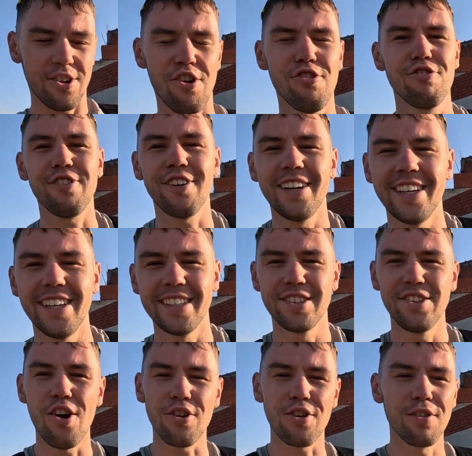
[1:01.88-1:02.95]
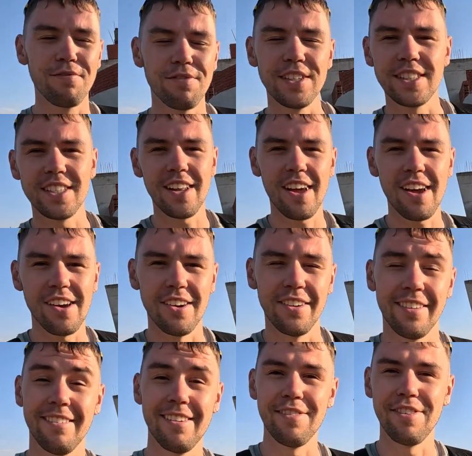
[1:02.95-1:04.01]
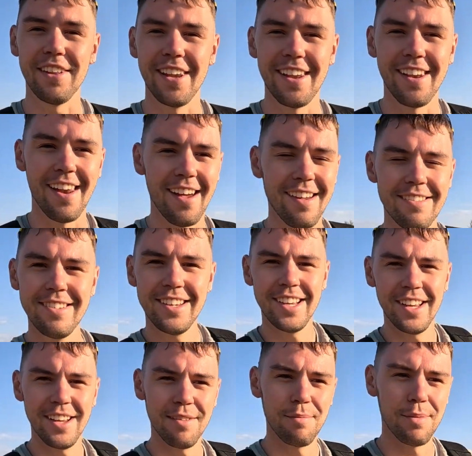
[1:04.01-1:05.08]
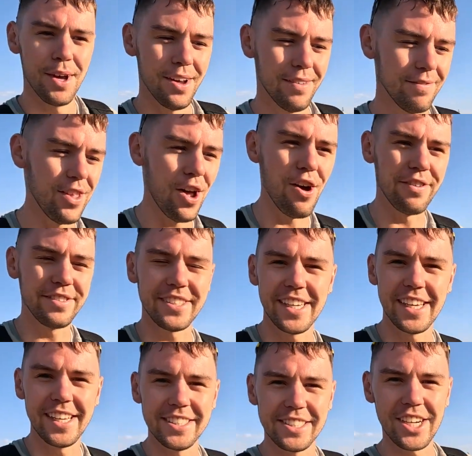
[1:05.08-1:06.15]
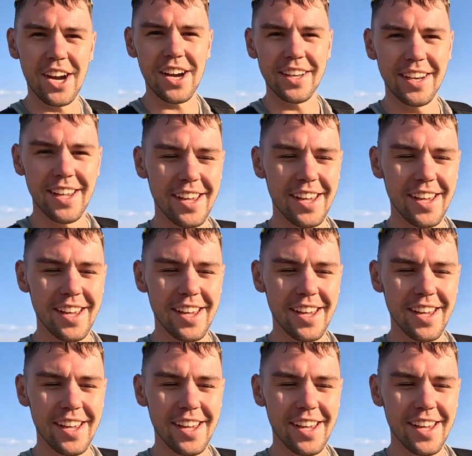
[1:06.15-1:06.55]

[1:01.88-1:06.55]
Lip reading: Concrete is not comfy to lie on, if you didn't know. But off to hitchhike